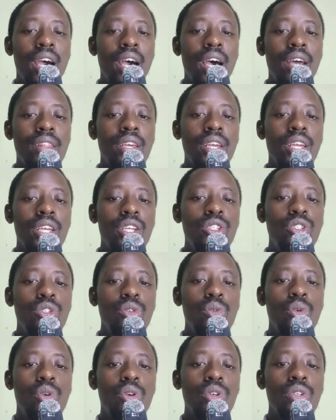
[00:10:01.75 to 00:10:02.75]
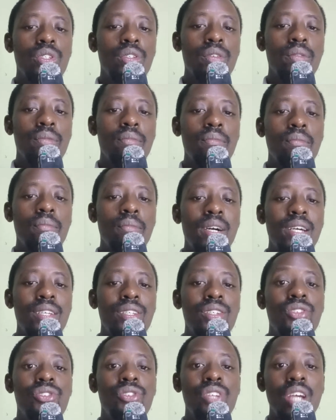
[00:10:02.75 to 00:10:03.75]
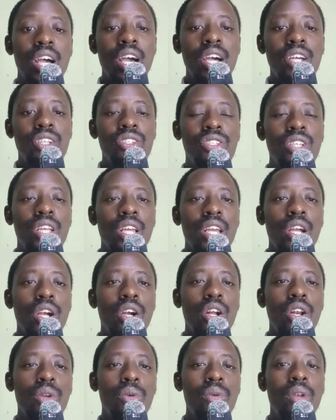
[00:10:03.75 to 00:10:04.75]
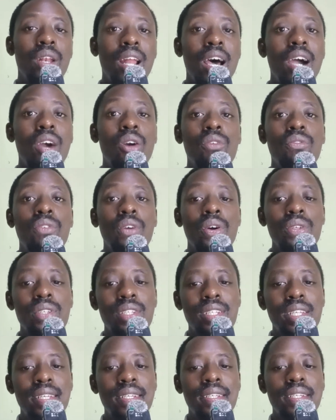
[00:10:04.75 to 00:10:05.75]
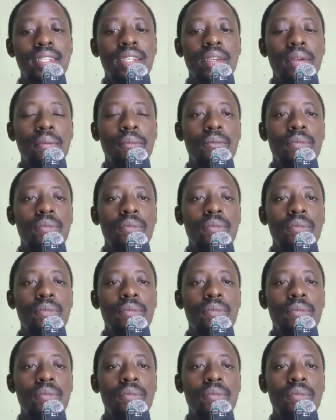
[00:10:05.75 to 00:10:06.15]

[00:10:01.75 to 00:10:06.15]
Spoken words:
And the issue was, must charge include lack of consent?